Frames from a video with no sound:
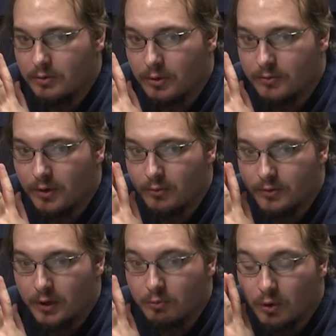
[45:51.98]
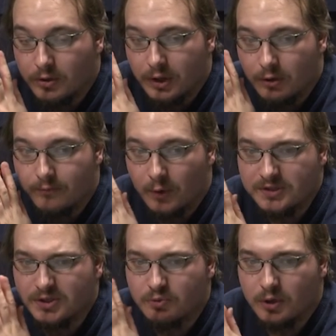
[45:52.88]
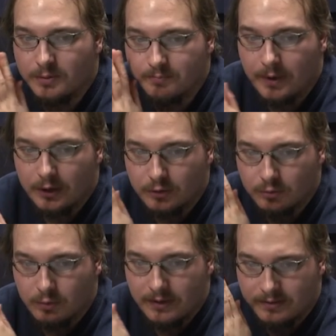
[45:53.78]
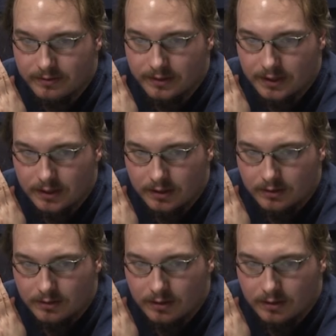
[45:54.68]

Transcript: their voices work better with the